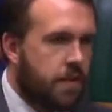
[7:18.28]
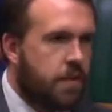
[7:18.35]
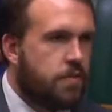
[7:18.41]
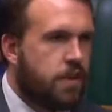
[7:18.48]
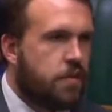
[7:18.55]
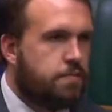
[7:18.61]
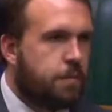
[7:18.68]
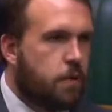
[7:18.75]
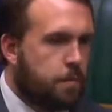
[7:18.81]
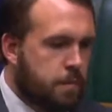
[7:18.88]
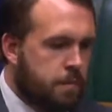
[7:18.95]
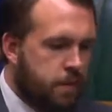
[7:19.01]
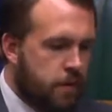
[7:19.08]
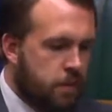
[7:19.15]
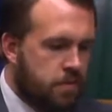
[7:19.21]
This bill
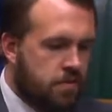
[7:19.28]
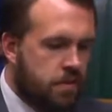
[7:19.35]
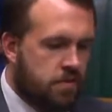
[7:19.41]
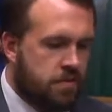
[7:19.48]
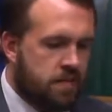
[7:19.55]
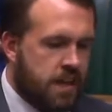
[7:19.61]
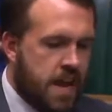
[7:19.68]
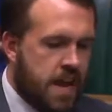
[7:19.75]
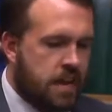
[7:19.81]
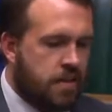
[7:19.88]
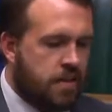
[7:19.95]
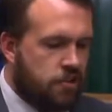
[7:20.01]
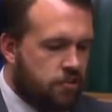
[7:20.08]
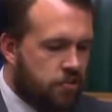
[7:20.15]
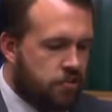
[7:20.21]
proposes, in
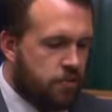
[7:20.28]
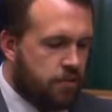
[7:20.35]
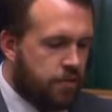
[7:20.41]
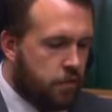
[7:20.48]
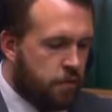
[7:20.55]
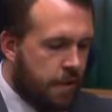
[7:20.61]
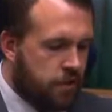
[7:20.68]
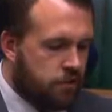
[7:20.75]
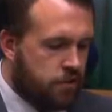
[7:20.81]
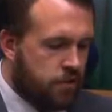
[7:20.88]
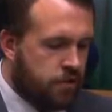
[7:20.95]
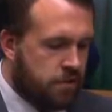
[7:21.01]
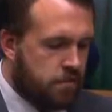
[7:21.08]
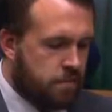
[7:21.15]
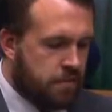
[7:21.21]
addition to the formation
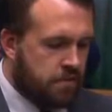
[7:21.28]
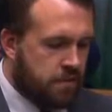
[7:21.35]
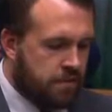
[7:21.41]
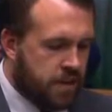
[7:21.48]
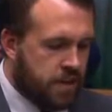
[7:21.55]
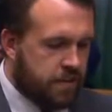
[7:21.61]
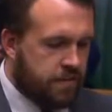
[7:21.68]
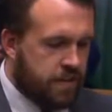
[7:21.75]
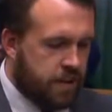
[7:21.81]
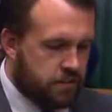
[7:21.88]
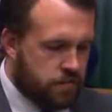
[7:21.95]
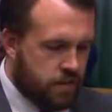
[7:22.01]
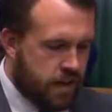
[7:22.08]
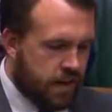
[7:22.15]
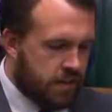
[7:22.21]
of a specific
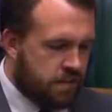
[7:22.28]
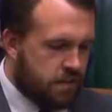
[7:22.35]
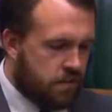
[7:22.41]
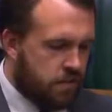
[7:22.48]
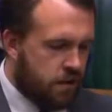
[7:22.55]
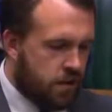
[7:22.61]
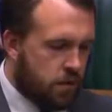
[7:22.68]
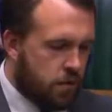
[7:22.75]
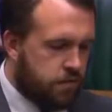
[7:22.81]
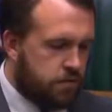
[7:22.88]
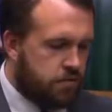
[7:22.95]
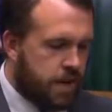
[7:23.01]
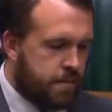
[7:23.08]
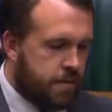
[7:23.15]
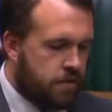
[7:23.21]
offence relating to unlawful
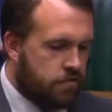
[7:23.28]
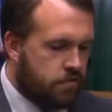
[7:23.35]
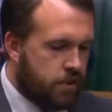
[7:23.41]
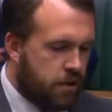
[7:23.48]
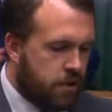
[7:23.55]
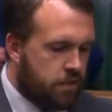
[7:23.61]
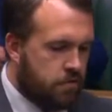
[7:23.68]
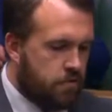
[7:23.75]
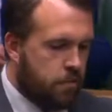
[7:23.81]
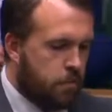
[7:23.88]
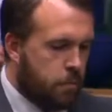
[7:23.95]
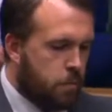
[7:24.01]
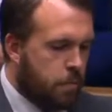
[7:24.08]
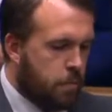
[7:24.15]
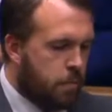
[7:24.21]
damage done to a
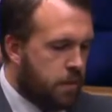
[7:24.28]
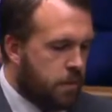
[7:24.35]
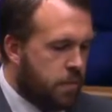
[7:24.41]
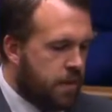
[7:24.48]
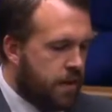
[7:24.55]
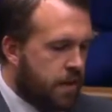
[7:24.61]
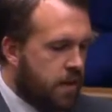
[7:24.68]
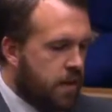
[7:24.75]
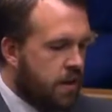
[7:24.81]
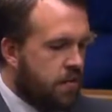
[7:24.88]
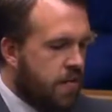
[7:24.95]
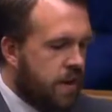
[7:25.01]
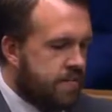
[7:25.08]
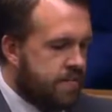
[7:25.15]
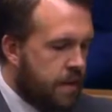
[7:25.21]
war memorial,
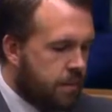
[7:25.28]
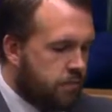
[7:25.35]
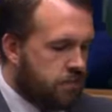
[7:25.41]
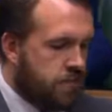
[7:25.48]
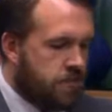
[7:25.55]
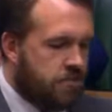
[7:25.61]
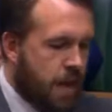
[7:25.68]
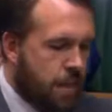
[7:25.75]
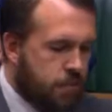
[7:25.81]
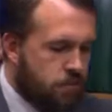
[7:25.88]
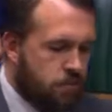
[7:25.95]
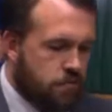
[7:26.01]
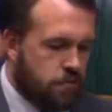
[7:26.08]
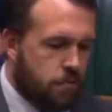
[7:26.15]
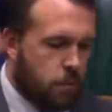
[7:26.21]
the exemption of
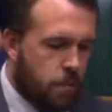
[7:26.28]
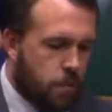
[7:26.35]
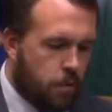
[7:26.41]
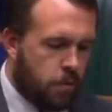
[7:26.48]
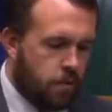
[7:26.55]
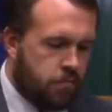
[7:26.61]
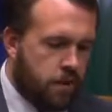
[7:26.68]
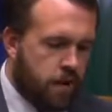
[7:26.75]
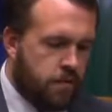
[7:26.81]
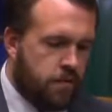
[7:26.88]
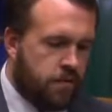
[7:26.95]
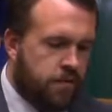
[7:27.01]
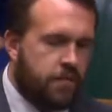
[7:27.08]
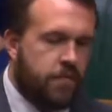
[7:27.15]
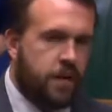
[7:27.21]
damages to war memorials from
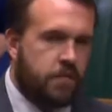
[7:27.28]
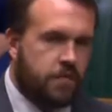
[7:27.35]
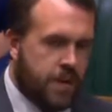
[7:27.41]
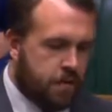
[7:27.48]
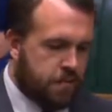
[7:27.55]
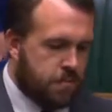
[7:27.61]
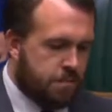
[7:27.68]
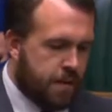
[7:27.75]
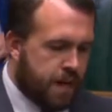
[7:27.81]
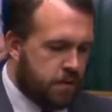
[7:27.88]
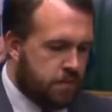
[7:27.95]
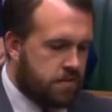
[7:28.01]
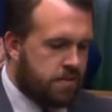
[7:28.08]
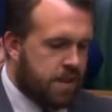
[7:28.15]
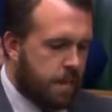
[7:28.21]
the
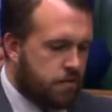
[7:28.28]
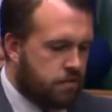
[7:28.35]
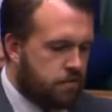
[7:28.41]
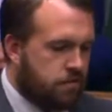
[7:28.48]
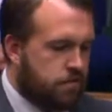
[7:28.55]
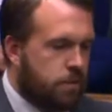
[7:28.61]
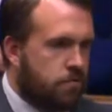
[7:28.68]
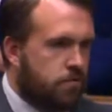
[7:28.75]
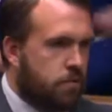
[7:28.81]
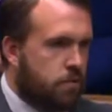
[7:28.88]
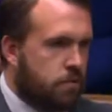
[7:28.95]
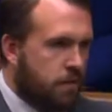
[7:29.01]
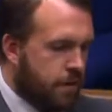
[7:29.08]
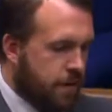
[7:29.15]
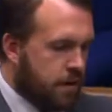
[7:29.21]
£5,000 damages
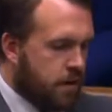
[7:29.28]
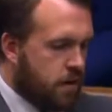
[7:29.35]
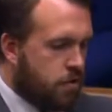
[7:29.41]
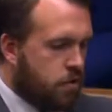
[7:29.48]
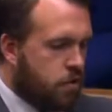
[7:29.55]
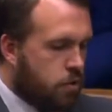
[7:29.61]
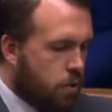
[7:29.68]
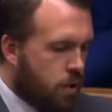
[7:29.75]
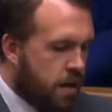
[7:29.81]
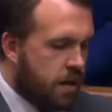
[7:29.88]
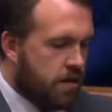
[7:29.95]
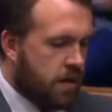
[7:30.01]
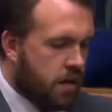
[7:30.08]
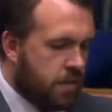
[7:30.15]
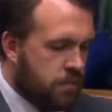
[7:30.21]
threshold
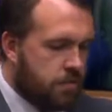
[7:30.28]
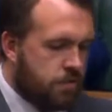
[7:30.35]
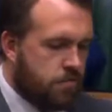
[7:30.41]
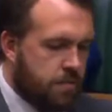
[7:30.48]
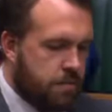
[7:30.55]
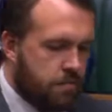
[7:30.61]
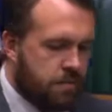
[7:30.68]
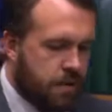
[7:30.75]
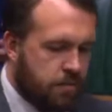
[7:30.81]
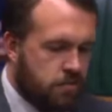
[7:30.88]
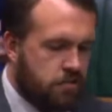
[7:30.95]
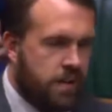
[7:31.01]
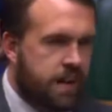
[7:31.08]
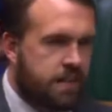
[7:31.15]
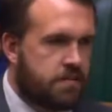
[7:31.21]
required under the Criminal
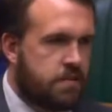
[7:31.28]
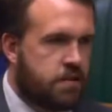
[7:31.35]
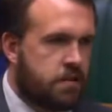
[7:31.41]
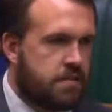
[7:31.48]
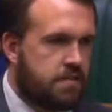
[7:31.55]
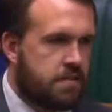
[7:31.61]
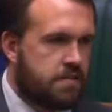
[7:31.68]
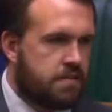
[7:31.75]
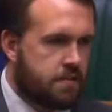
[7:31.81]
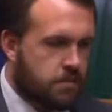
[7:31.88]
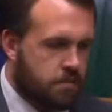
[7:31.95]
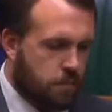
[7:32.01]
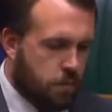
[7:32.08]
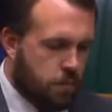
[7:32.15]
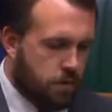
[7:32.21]
Damages Act
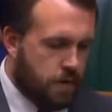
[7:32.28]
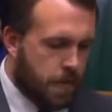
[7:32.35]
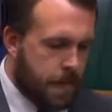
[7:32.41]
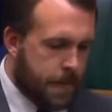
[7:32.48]
1971,